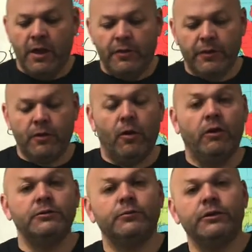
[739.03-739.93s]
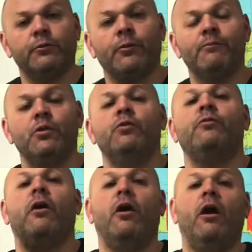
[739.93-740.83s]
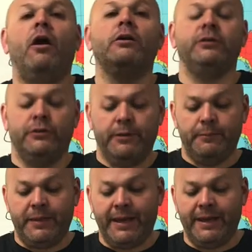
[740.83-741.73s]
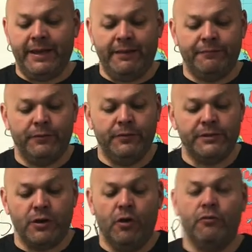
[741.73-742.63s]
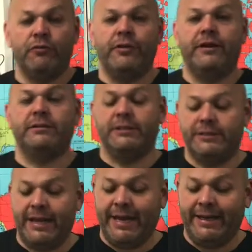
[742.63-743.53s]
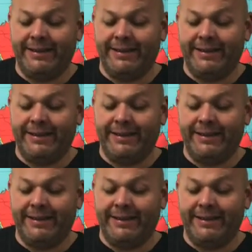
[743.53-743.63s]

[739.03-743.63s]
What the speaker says: The goals were to remove all European influence over their society.